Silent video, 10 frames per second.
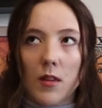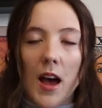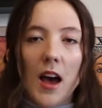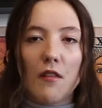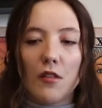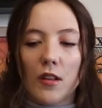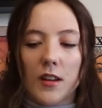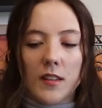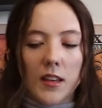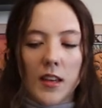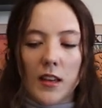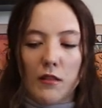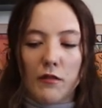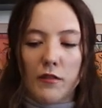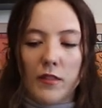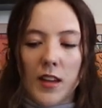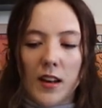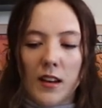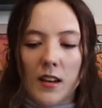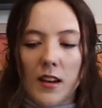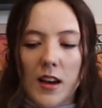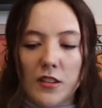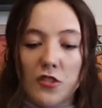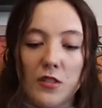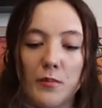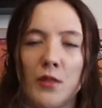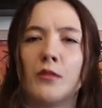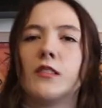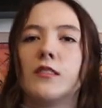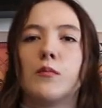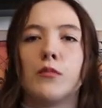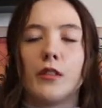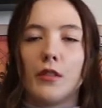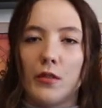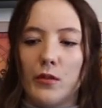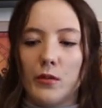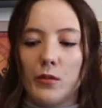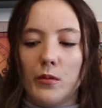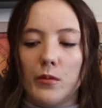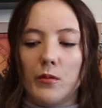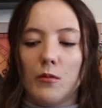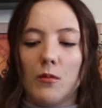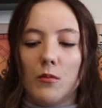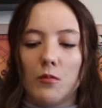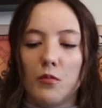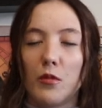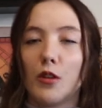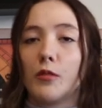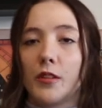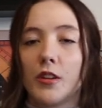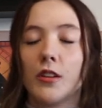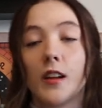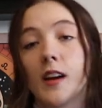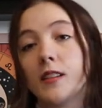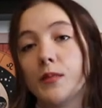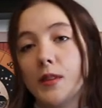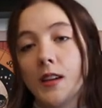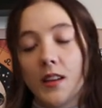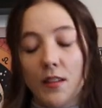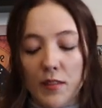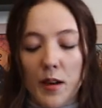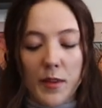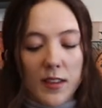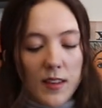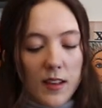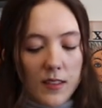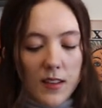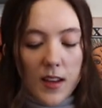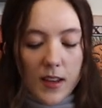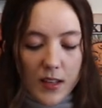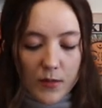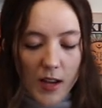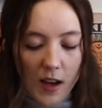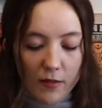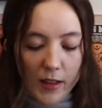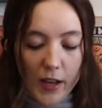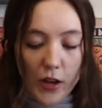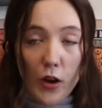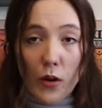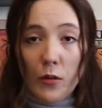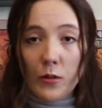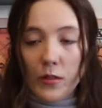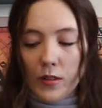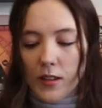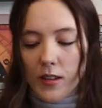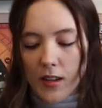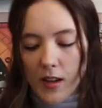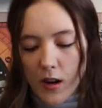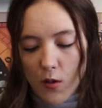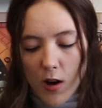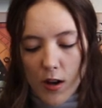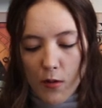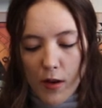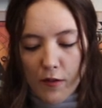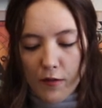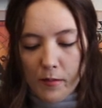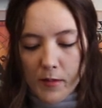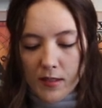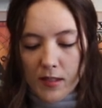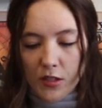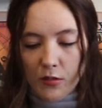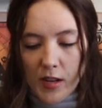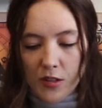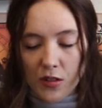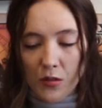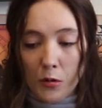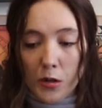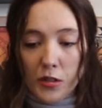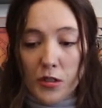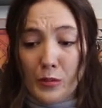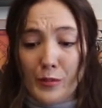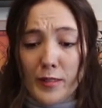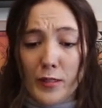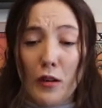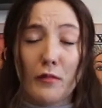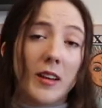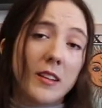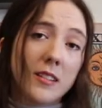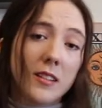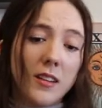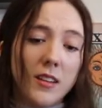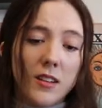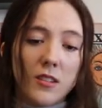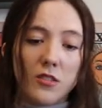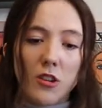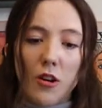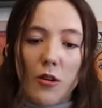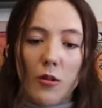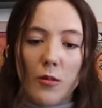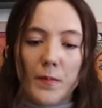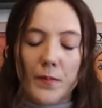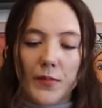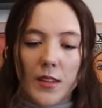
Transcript: I have a lot to give and I should be with someone who will return that to me, if that makes sense. Because we have let go here, walk away from this situation in order to resolve it. So